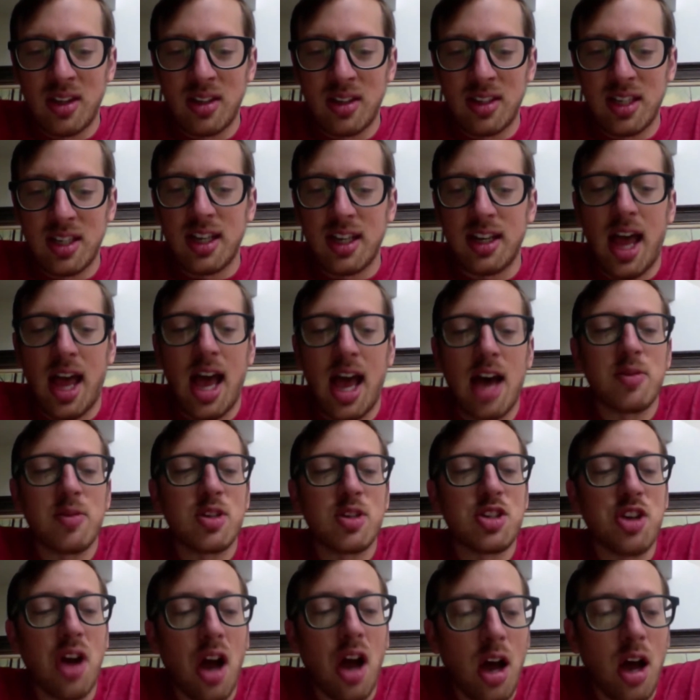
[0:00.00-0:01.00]
didn't have a
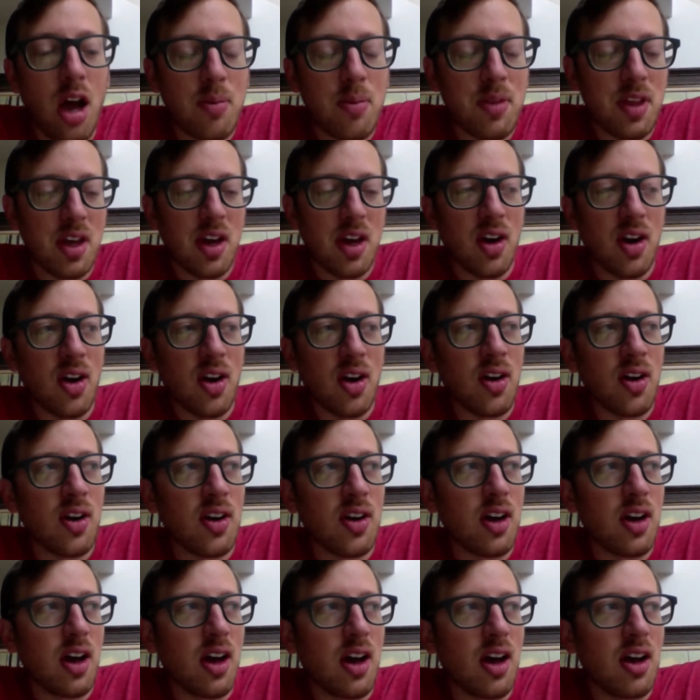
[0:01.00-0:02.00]
job there.
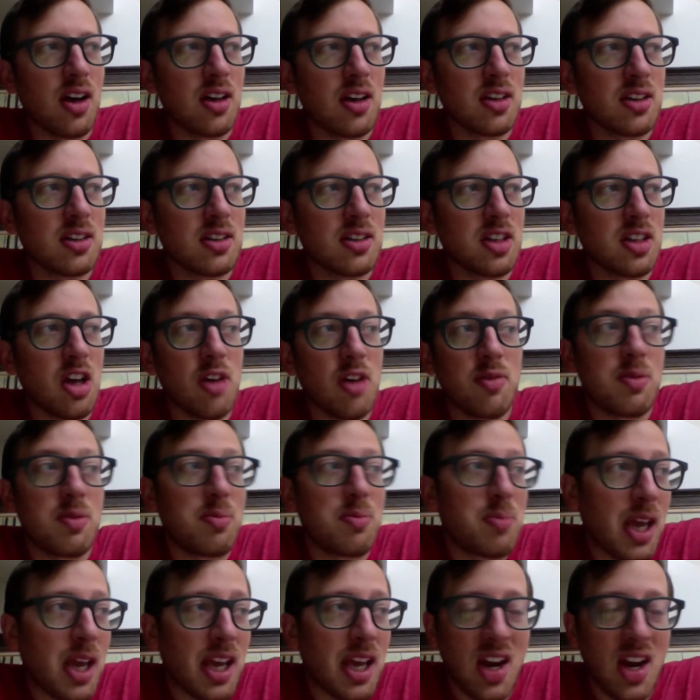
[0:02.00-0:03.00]

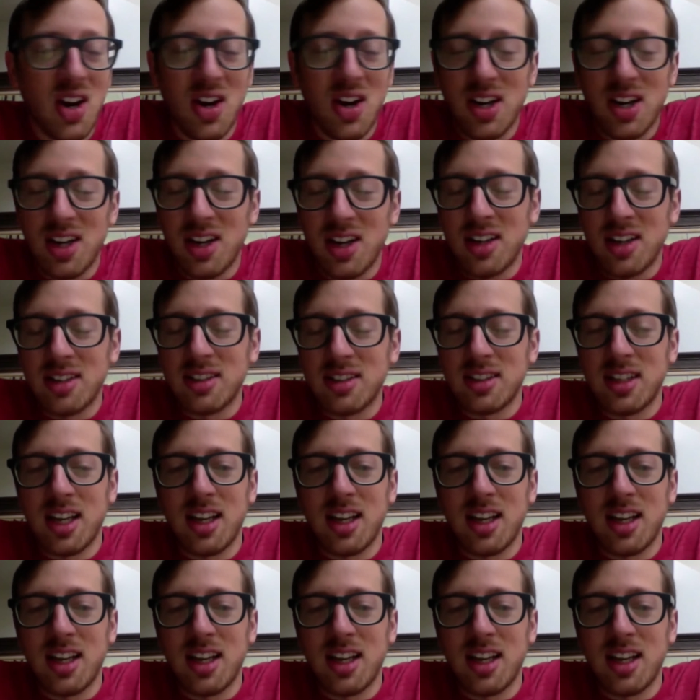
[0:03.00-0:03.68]
Loved Bay Area,